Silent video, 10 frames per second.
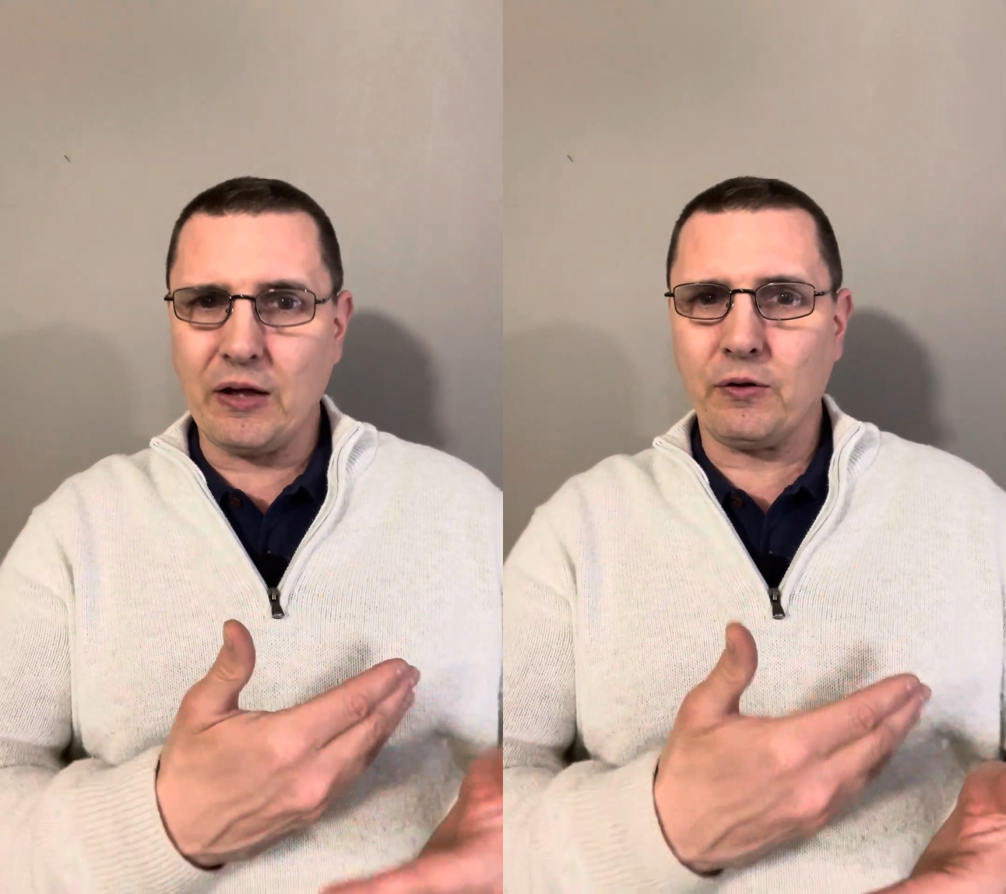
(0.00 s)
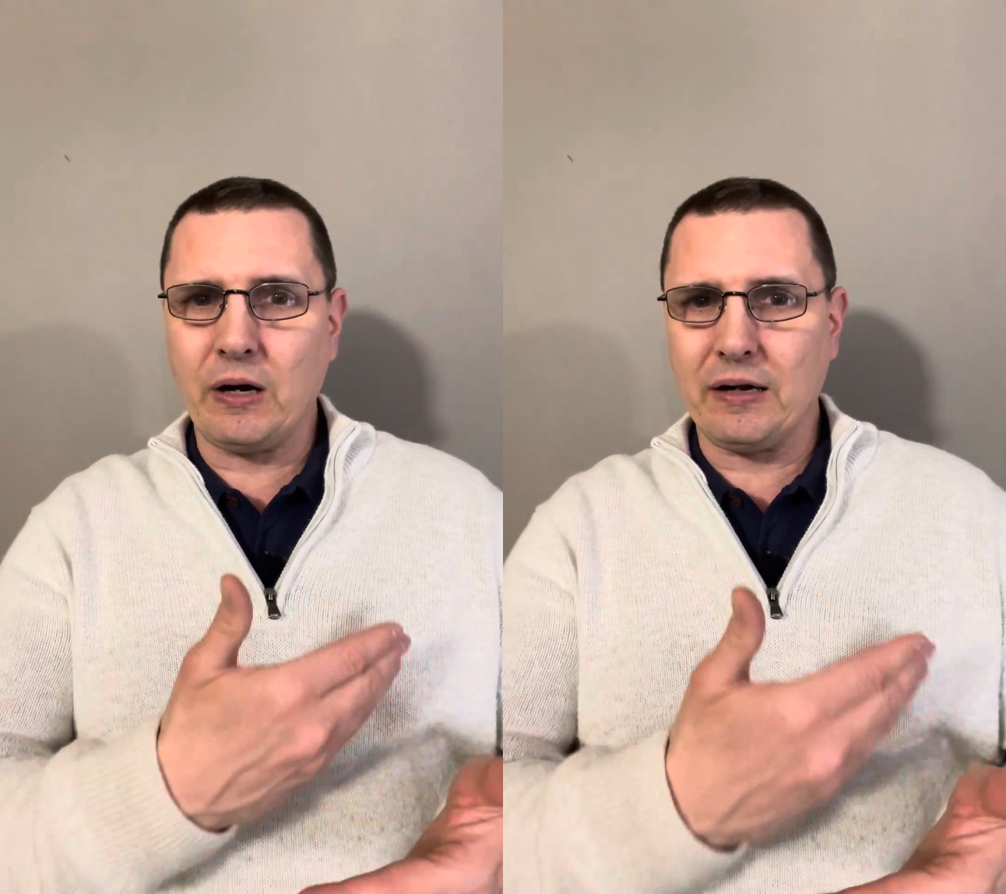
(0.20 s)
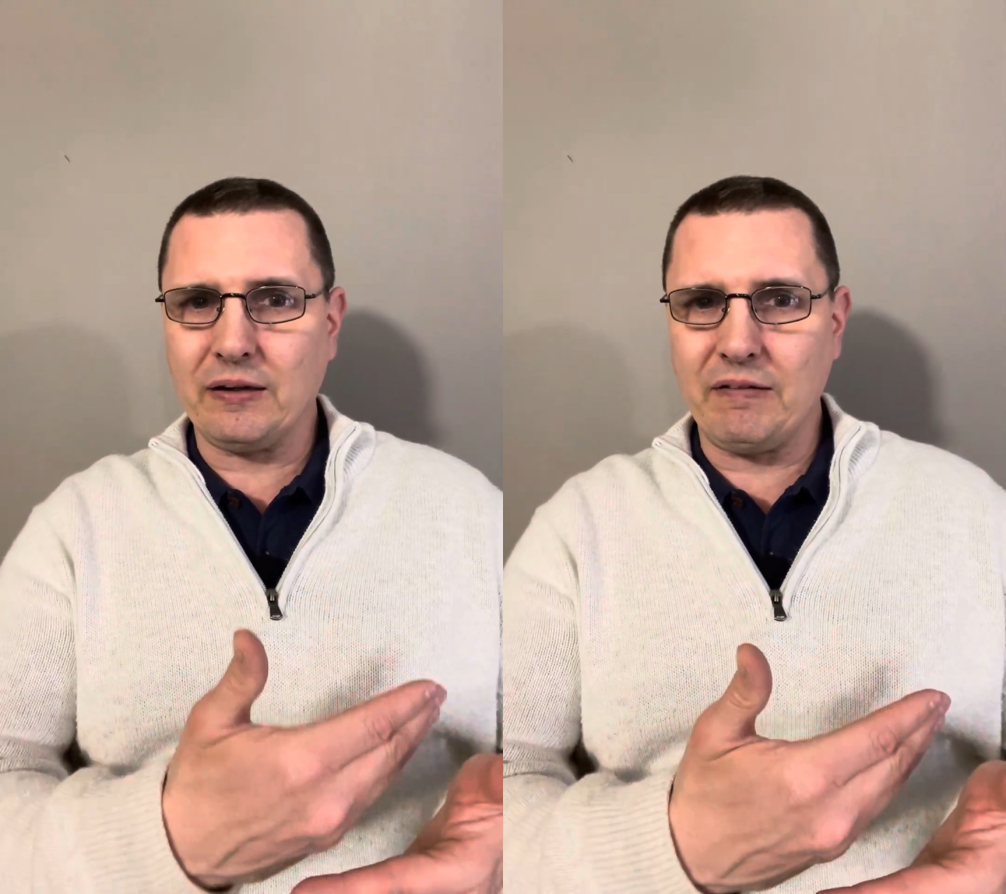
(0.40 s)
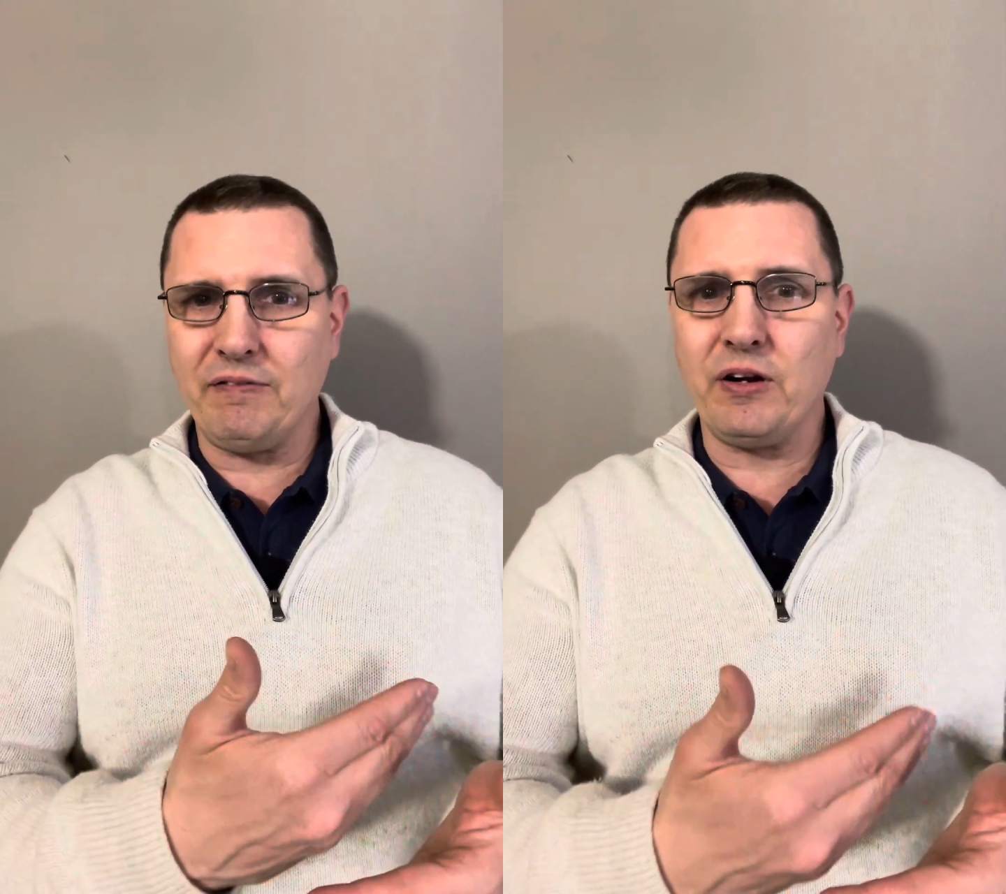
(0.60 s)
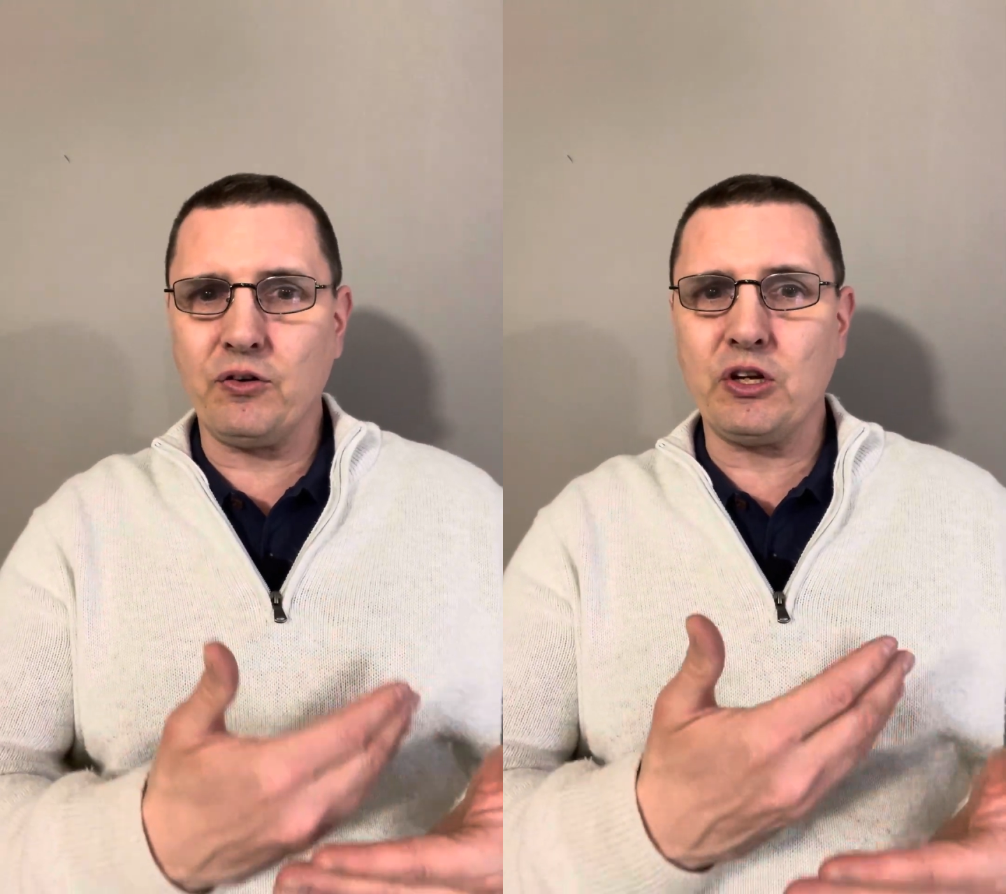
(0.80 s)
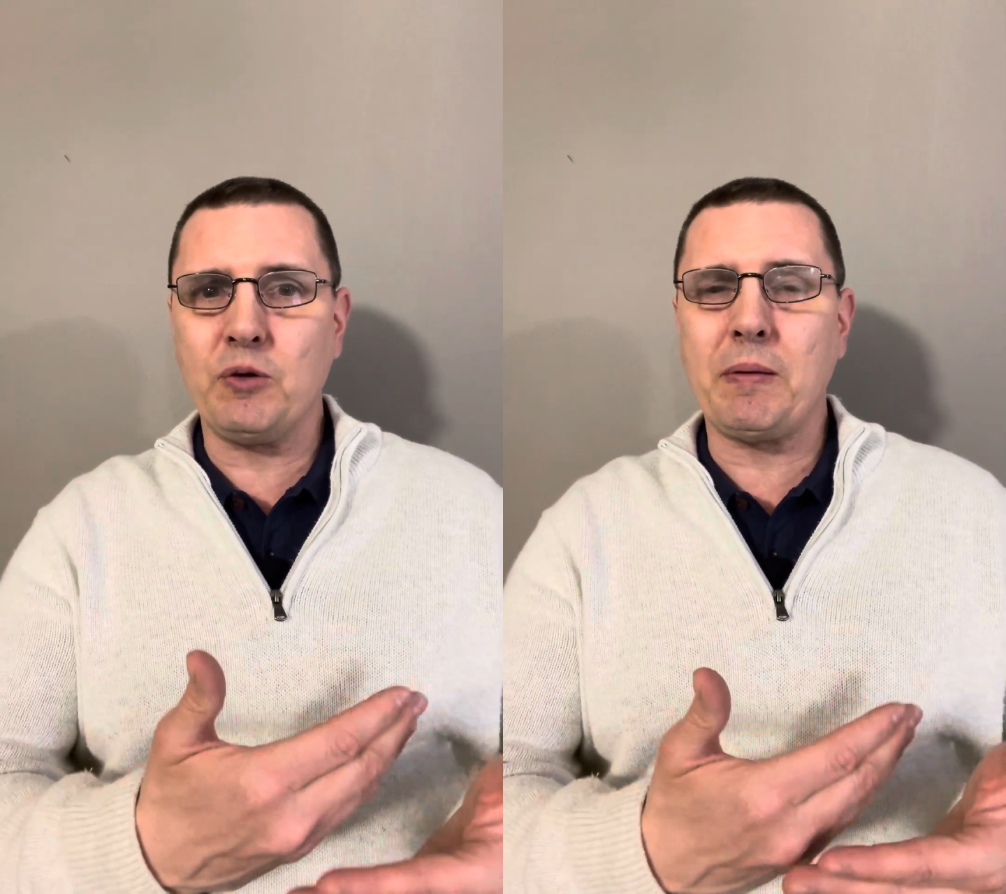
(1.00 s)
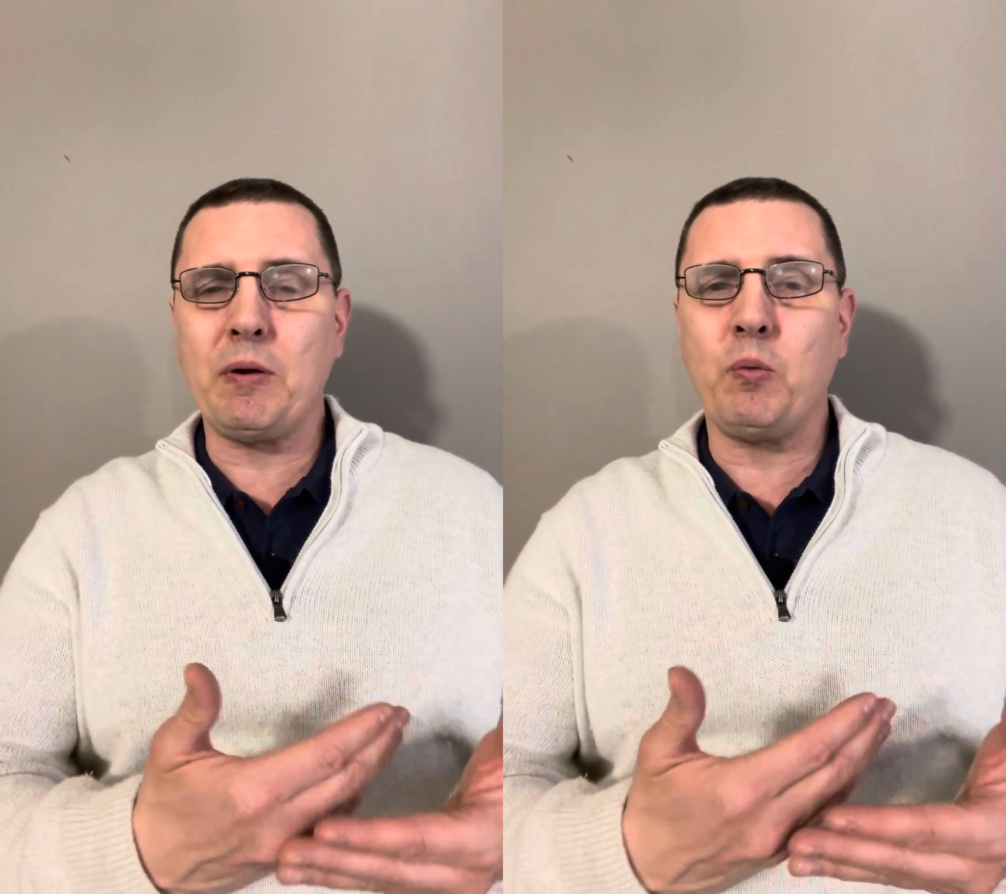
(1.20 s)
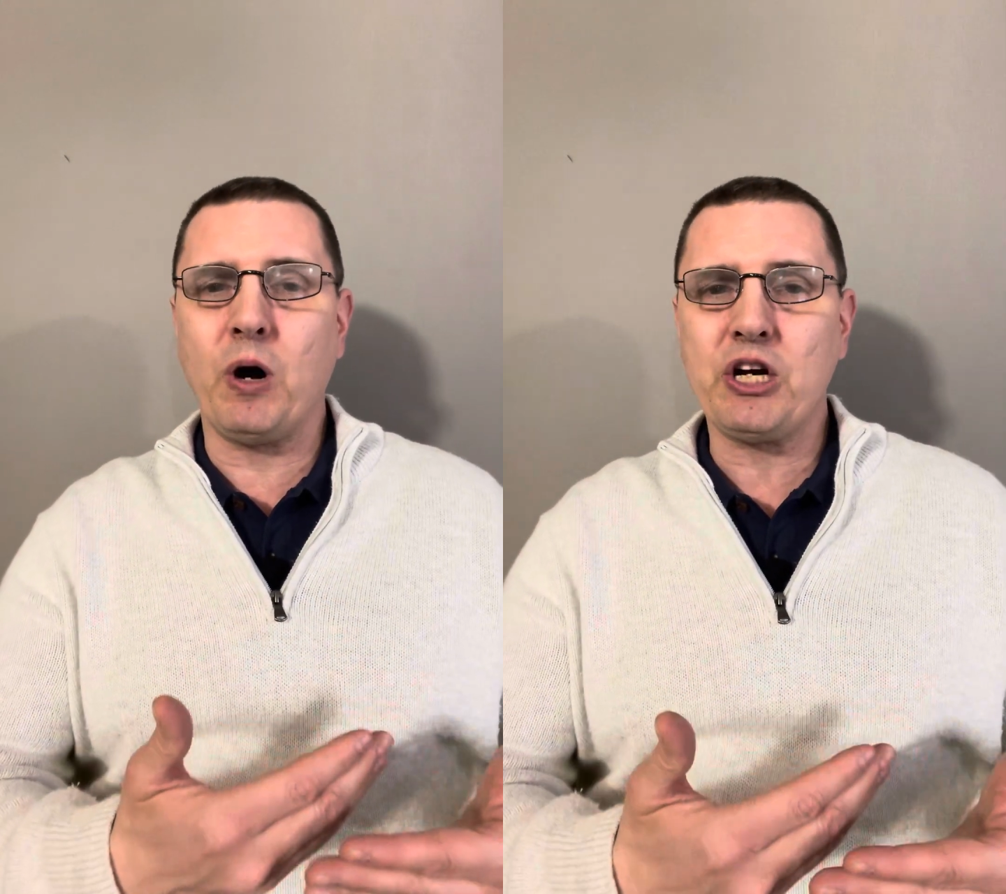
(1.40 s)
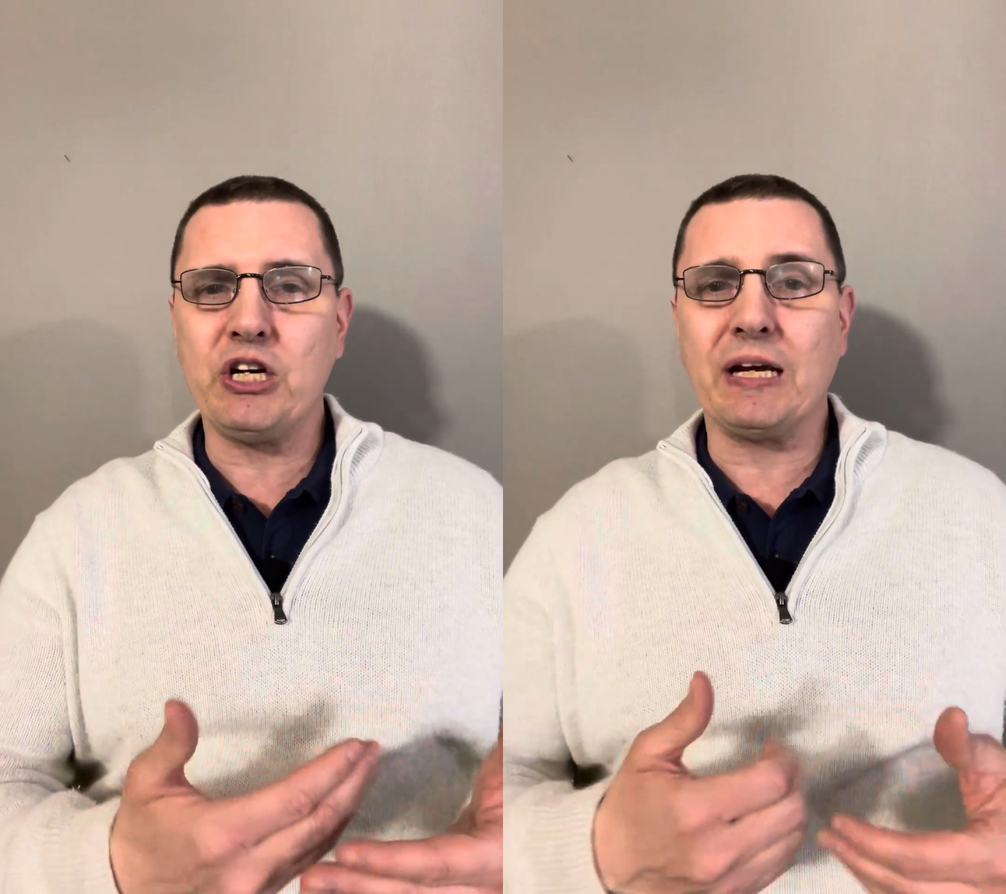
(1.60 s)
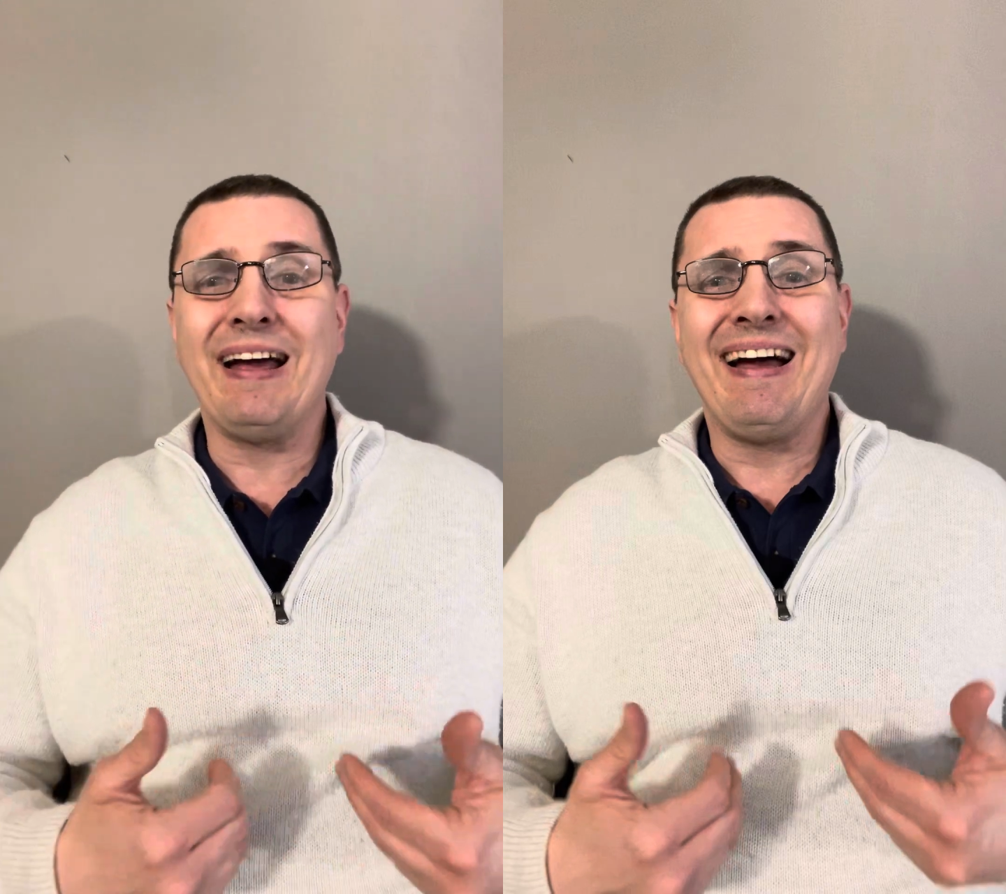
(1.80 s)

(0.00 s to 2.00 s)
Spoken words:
online videos that you may be watching,